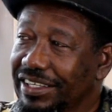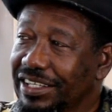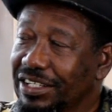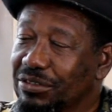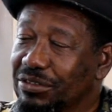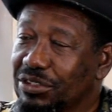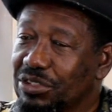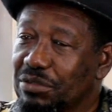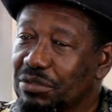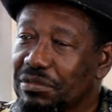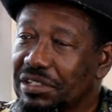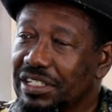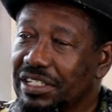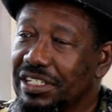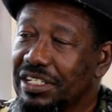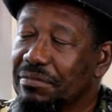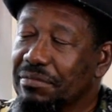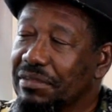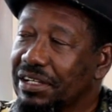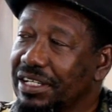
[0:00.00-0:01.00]
It was to meet the
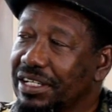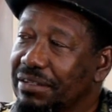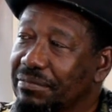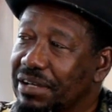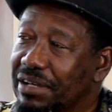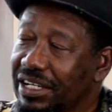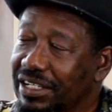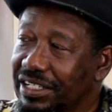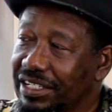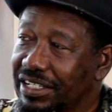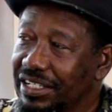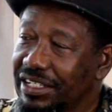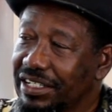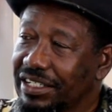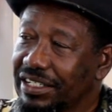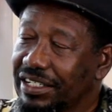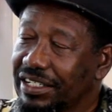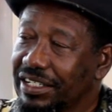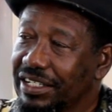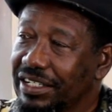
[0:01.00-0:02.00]
demand back then,
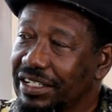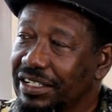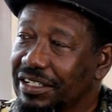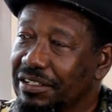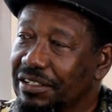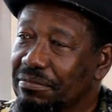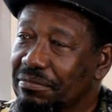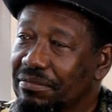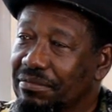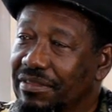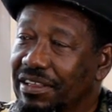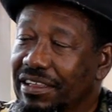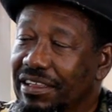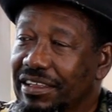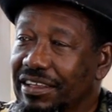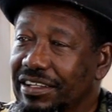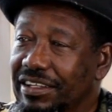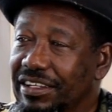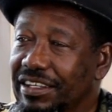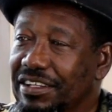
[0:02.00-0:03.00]
and
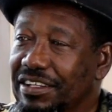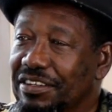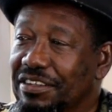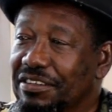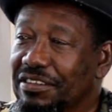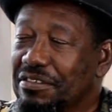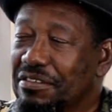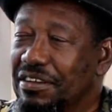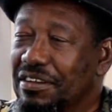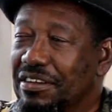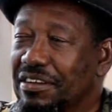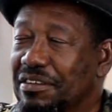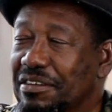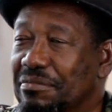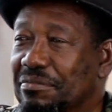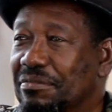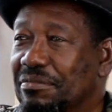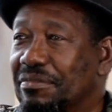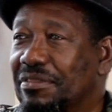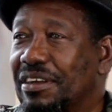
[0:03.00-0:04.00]
then
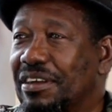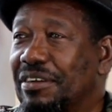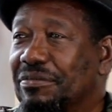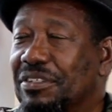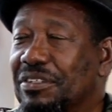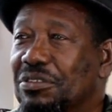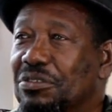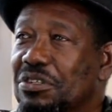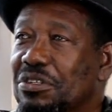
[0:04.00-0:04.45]
after doing